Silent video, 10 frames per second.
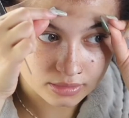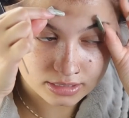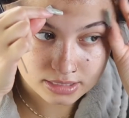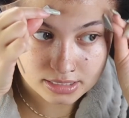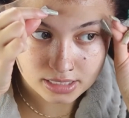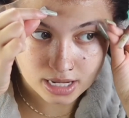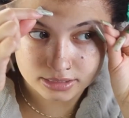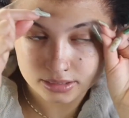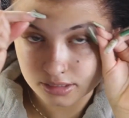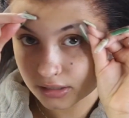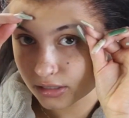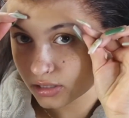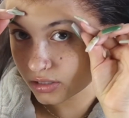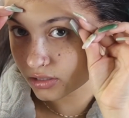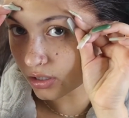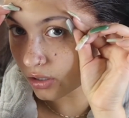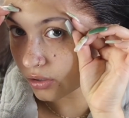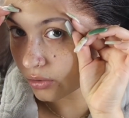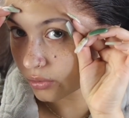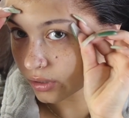This is honestly
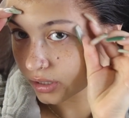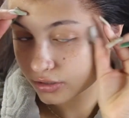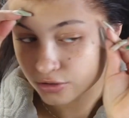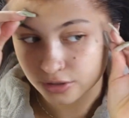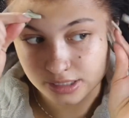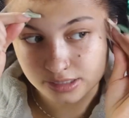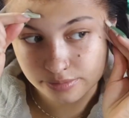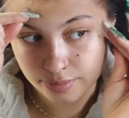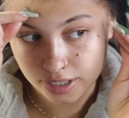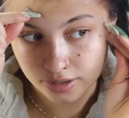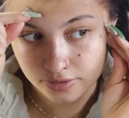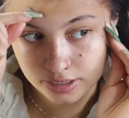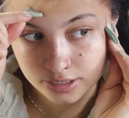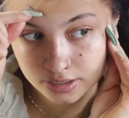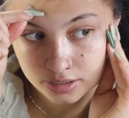so transparent.